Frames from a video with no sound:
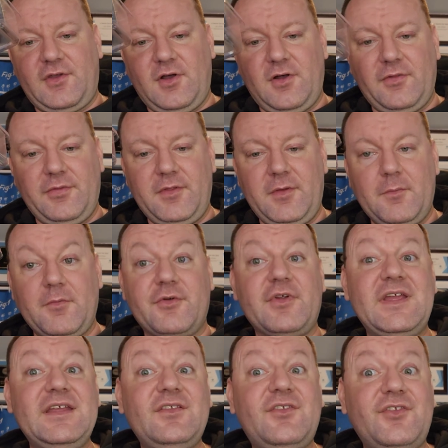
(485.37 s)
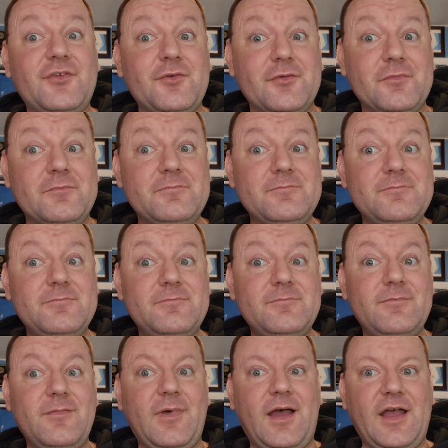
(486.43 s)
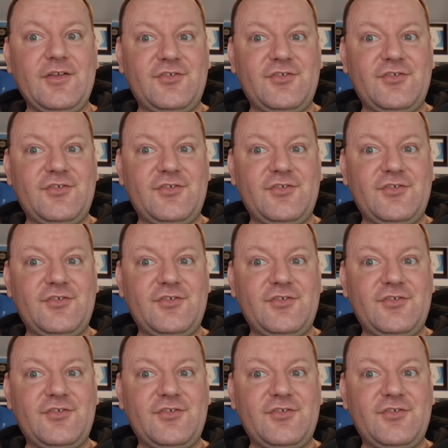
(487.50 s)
called? Marine Zoo. I